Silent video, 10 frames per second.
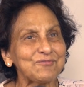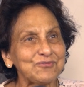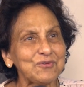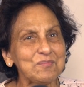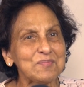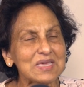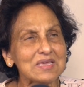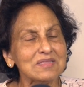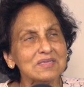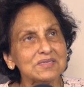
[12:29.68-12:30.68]
for
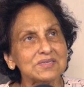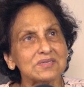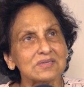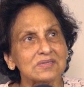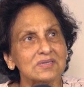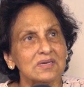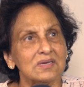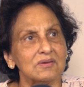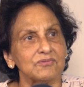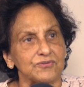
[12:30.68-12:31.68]
me, this
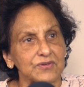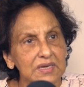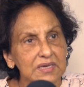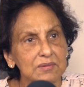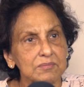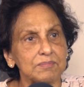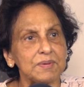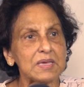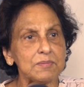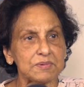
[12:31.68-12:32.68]
filling
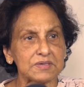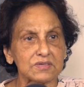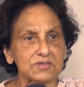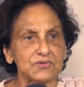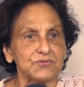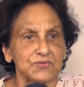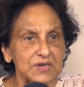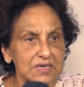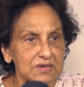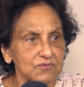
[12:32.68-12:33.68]
papers,
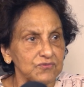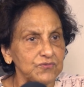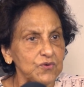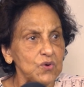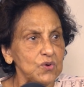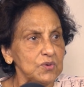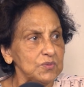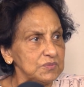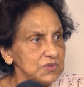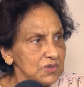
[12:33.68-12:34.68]
filling
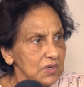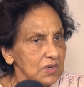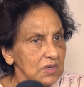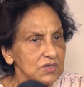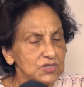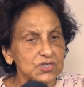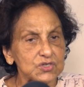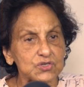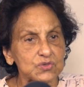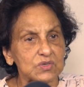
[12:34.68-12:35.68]
forms,
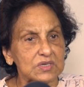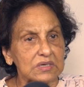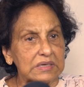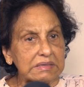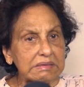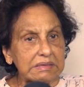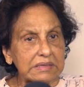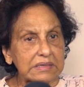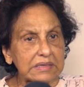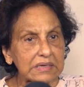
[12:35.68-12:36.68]
just to
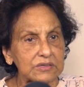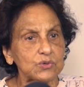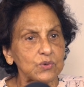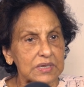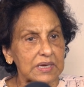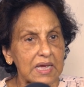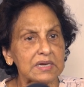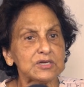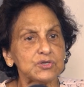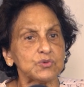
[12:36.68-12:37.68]
get going,
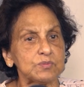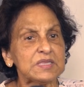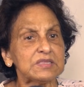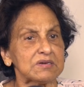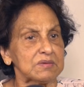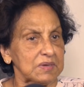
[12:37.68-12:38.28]
and it took me 3